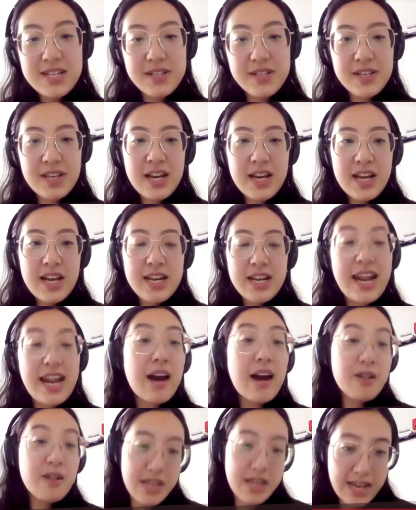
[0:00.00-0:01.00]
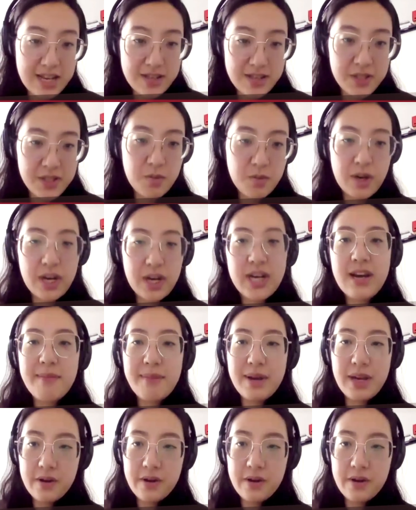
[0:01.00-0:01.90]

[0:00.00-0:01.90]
as well as nowadays